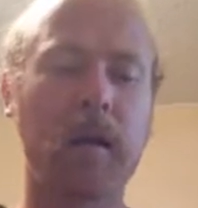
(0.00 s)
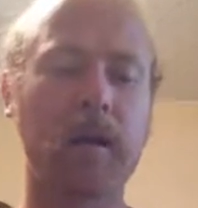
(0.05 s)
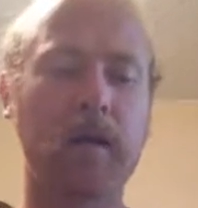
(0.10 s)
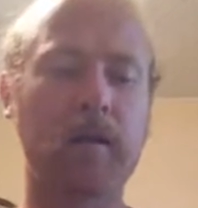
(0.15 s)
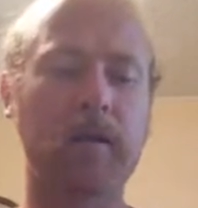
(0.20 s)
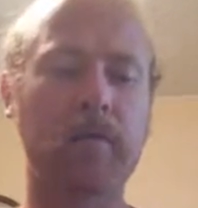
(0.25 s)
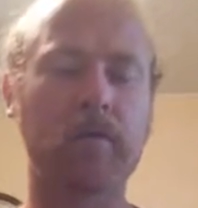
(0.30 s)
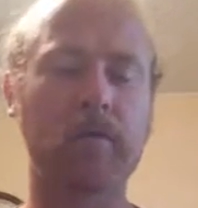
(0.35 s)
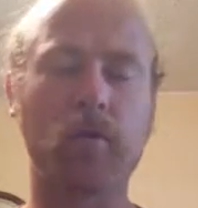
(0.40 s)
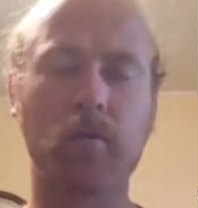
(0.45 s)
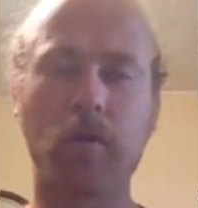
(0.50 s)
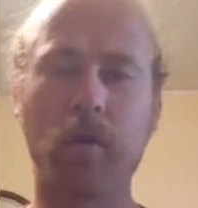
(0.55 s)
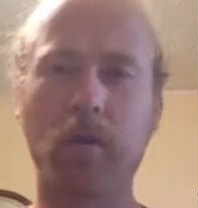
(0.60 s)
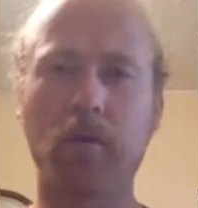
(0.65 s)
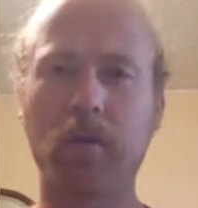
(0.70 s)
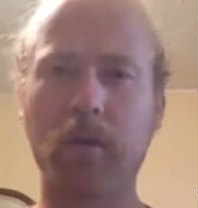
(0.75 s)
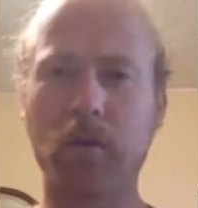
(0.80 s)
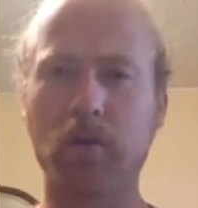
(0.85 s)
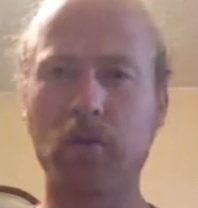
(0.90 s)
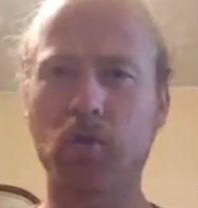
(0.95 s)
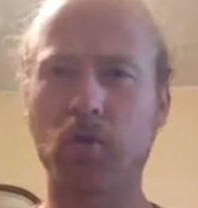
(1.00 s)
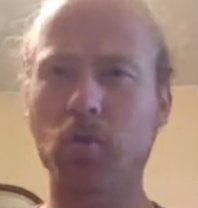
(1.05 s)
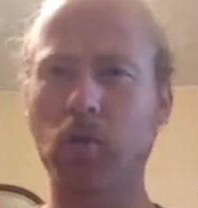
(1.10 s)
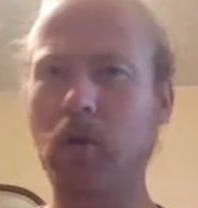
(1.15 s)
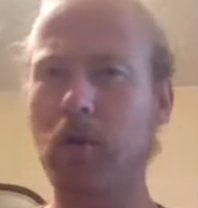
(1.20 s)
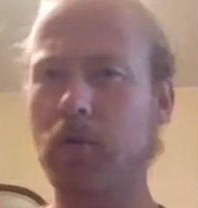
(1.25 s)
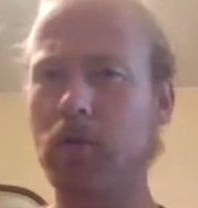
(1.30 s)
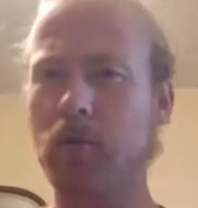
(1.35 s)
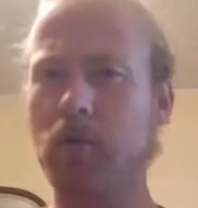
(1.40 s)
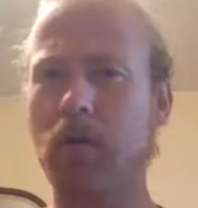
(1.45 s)
And if you know the
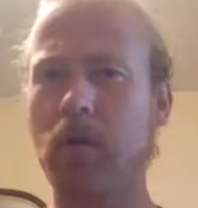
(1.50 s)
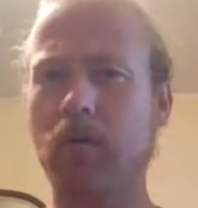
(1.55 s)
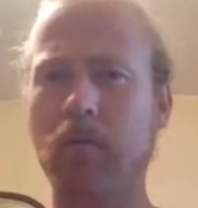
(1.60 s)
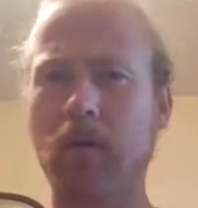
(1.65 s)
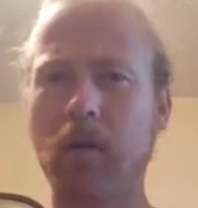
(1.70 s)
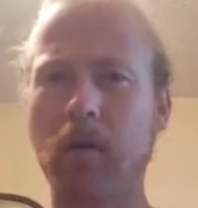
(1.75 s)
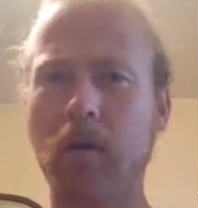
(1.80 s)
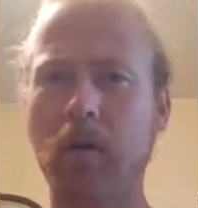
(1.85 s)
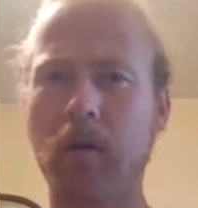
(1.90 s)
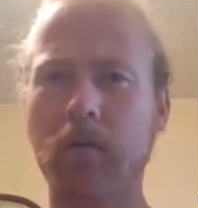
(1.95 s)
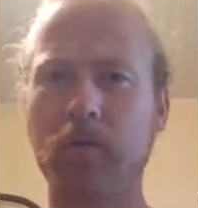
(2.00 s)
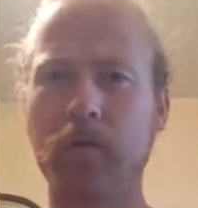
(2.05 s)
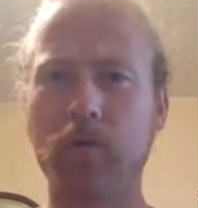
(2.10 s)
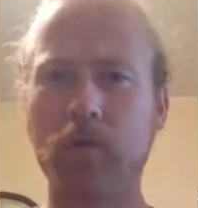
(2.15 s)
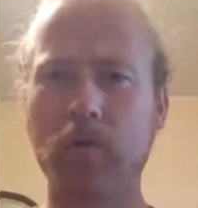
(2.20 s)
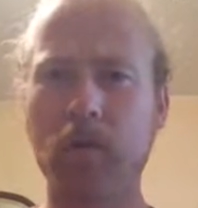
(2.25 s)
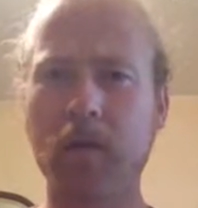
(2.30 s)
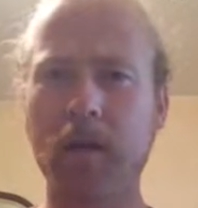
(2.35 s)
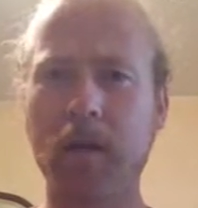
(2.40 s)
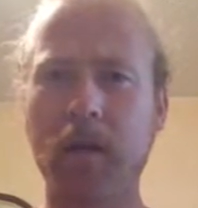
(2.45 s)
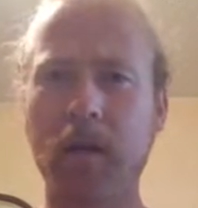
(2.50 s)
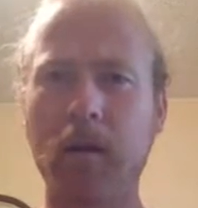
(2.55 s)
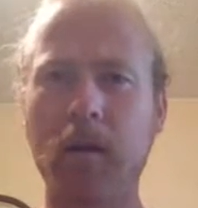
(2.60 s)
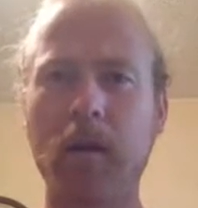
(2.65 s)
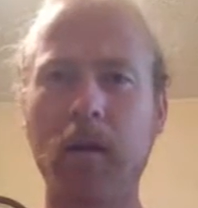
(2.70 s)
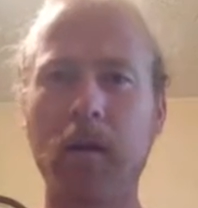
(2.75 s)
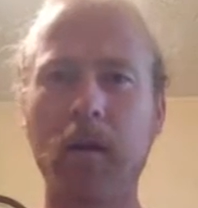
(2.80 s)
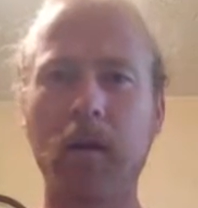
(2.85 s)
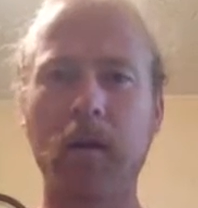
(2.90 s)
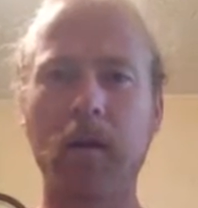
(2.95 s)
structure of an olive tree,
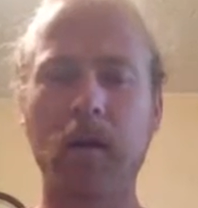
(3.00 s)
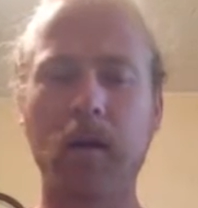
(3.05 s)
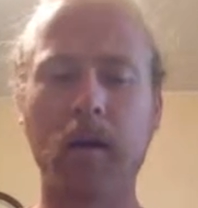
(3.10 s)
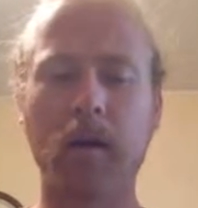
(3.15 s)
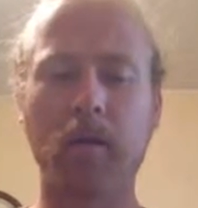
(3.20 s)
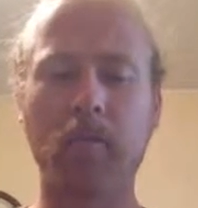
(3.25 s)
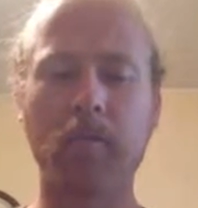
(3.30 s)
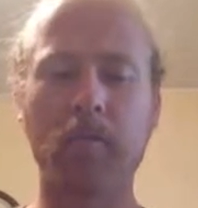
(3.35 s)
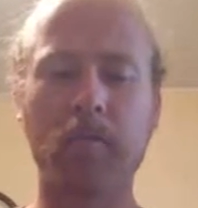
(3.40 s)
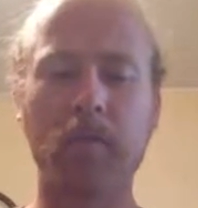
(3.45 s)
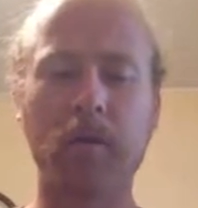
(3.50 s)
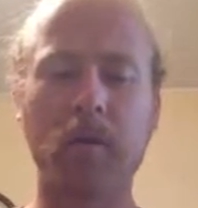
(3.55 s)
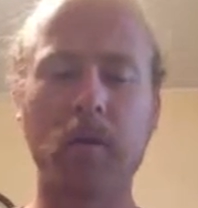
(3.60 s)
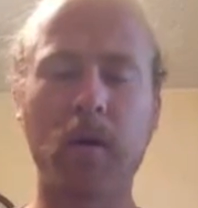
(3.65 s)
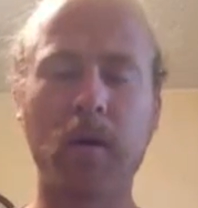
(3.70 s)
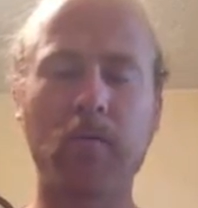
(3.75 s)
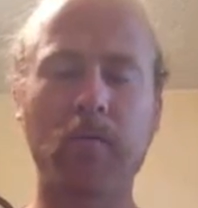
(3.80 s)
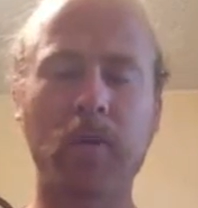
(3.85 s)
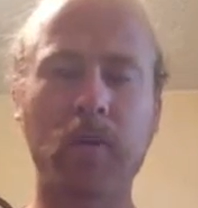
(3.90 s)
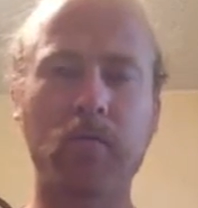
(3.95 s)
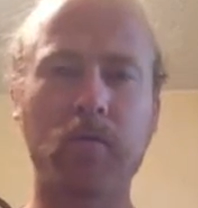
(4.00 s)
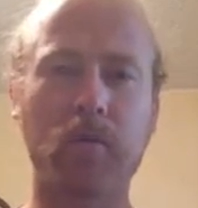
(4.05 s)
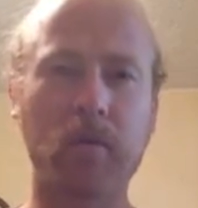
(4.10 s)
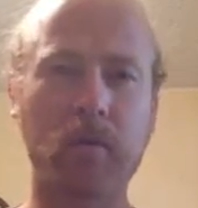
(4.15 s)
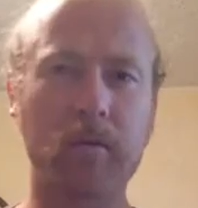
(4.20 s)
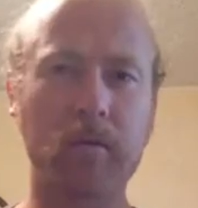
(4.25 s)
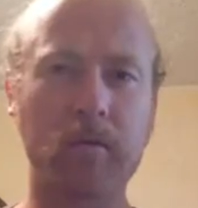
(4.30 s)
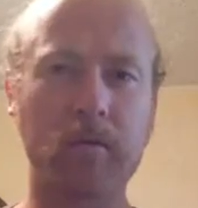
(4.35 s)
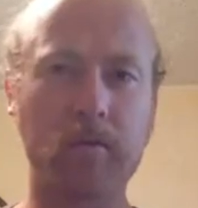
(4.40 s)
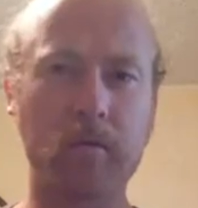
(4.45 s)
um, you have
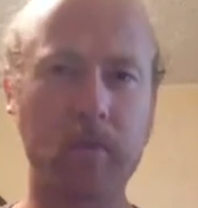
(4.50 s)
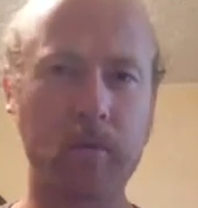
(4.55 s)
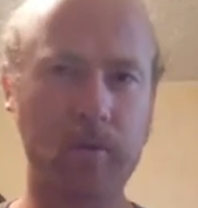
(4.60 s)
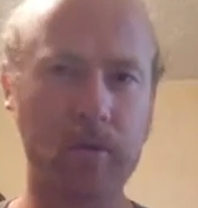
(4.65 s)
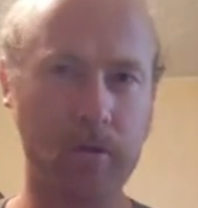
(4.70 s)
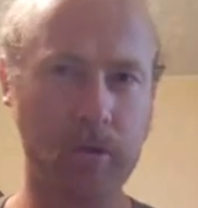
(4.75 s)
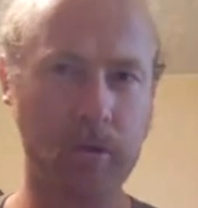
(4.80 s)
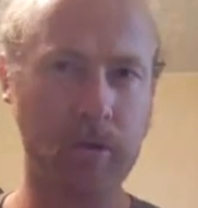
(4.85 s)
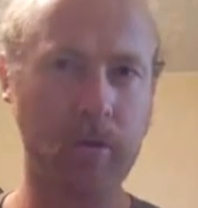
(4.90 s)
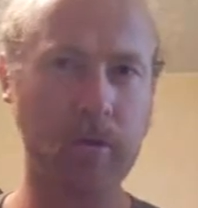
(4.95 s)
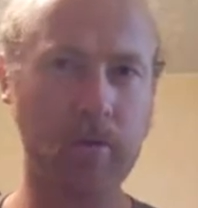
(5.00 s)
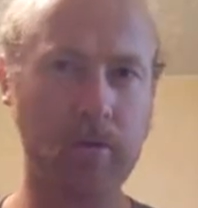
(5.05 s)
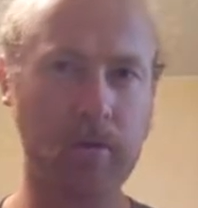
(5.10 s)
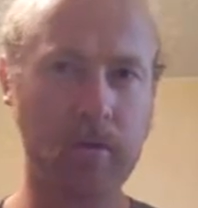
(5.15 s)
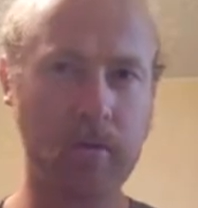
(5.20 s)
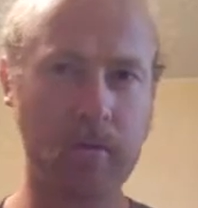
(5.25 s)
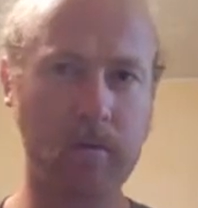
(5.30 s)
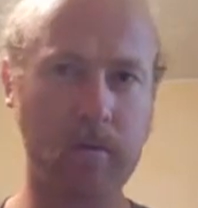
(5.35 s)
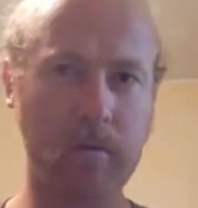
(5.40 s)
different shoots.